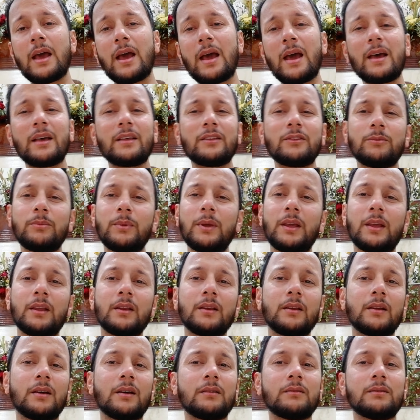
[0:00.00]
has been
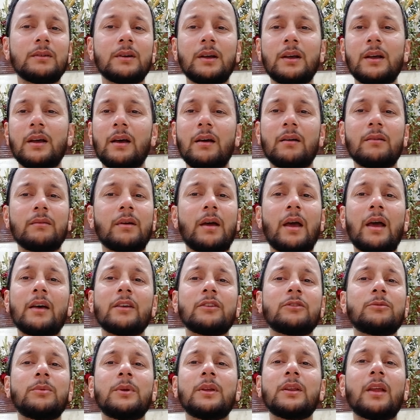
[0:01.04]
uh, uh has
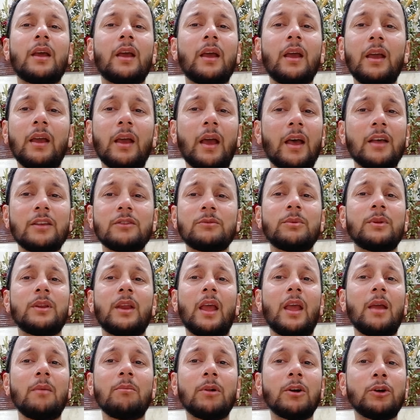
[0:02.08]
been has been
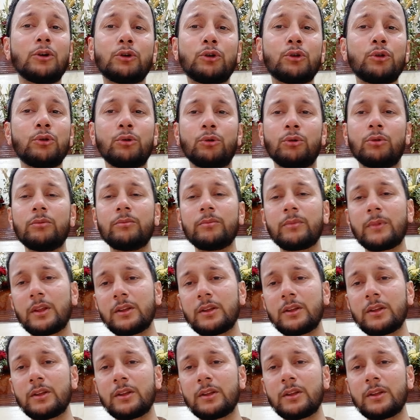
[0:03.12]
able to.